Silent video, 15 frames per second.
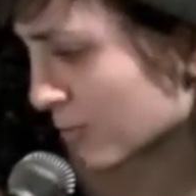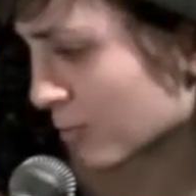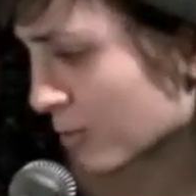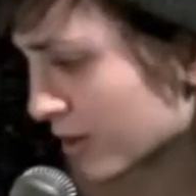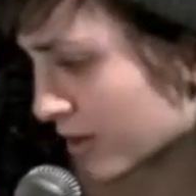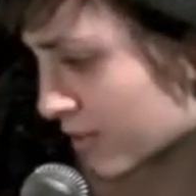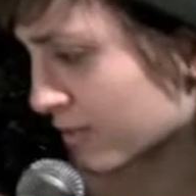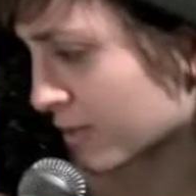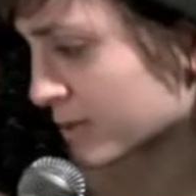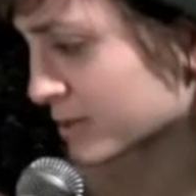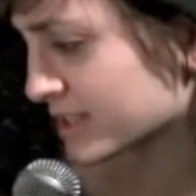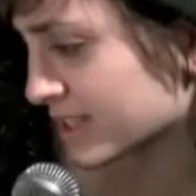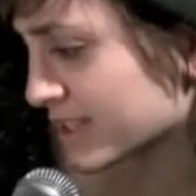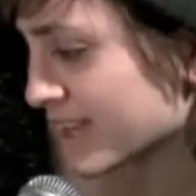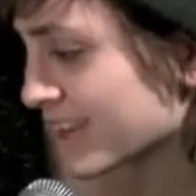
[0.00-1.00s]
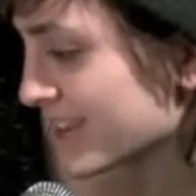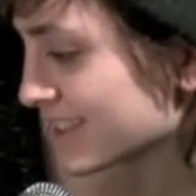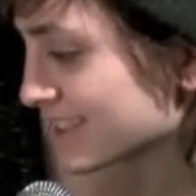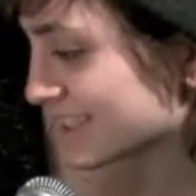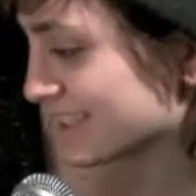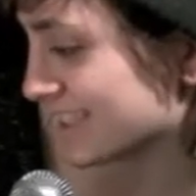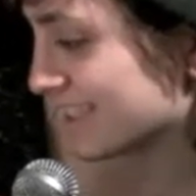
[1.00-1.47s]
I'm one of those
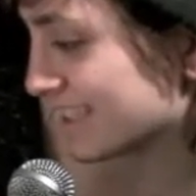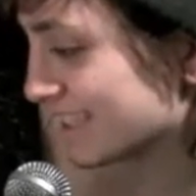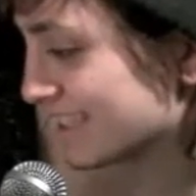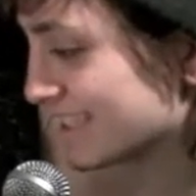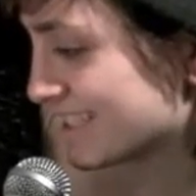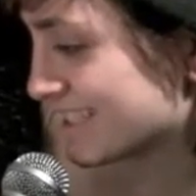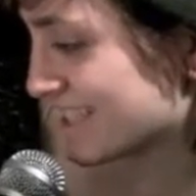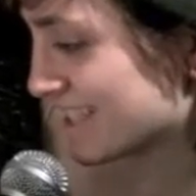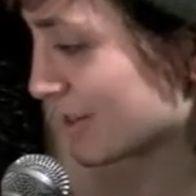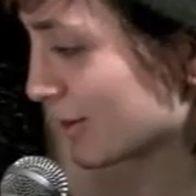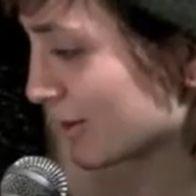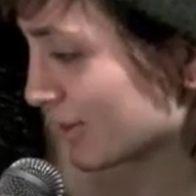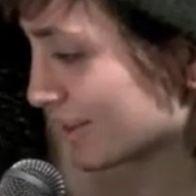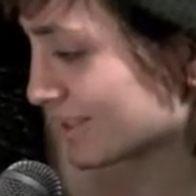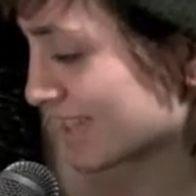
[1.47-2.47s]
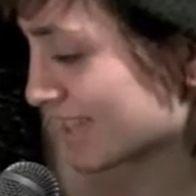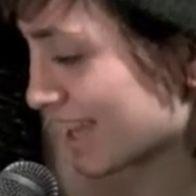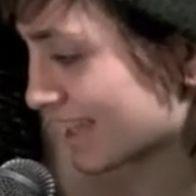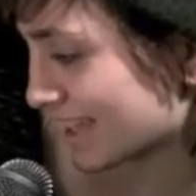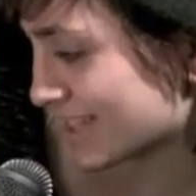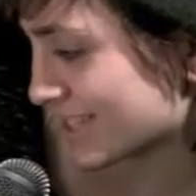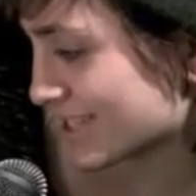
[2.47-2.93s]
bicyclists,
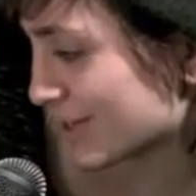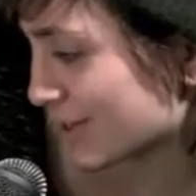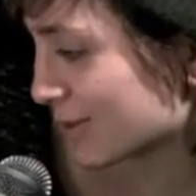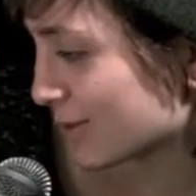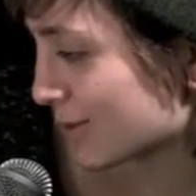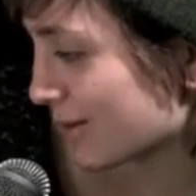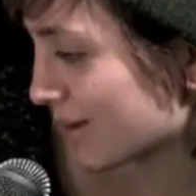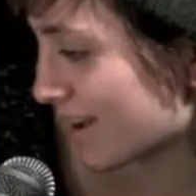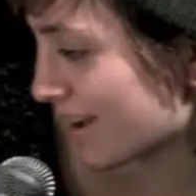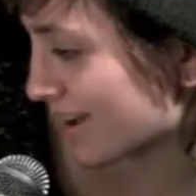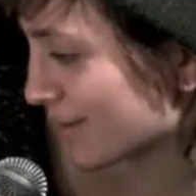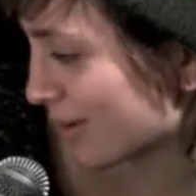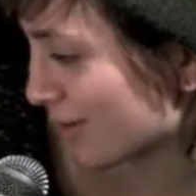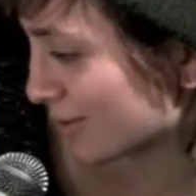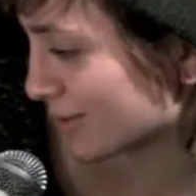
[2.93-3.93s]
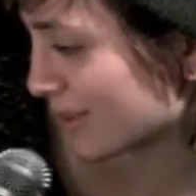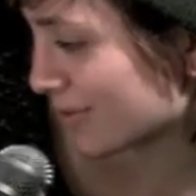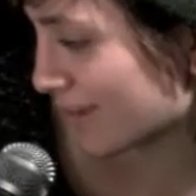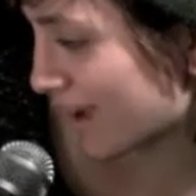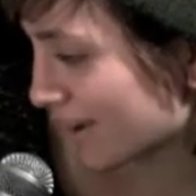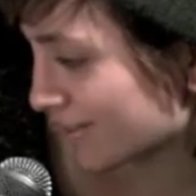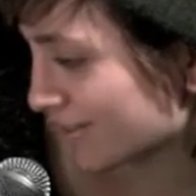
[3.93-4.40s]
cyclists. who only
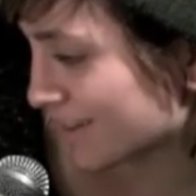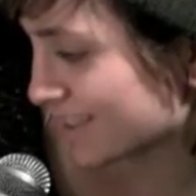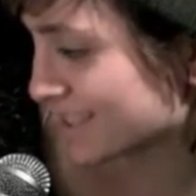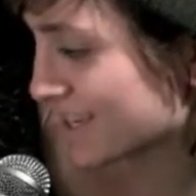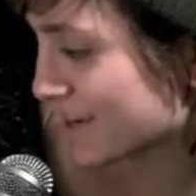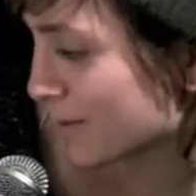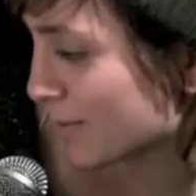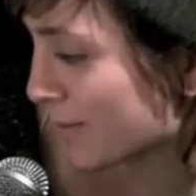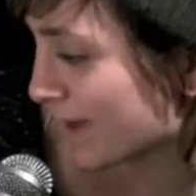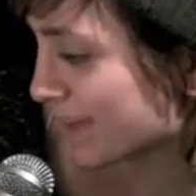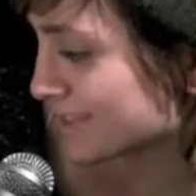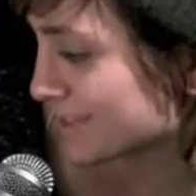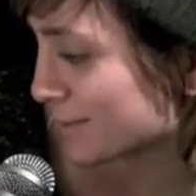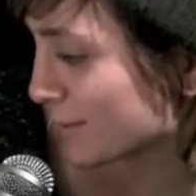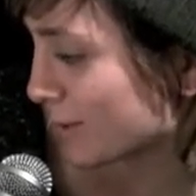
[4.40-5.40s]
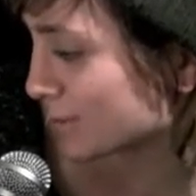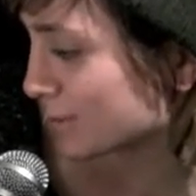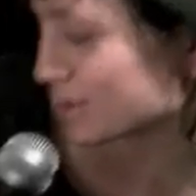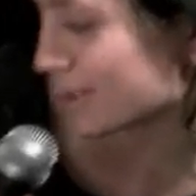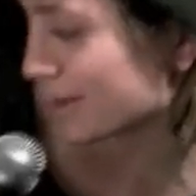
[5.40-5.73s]
ride fixed gear bikes and won't